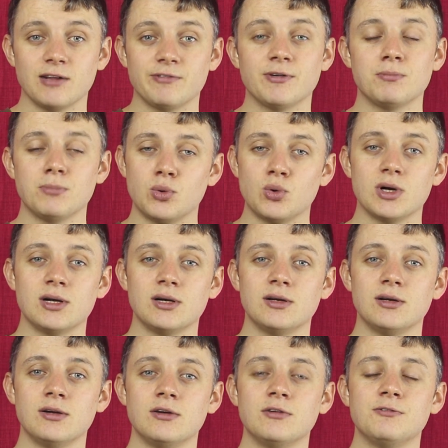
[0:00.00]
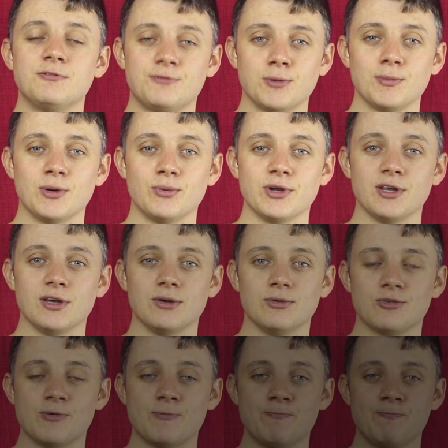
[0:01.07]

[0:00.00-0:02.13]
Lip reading: for more Formula One news.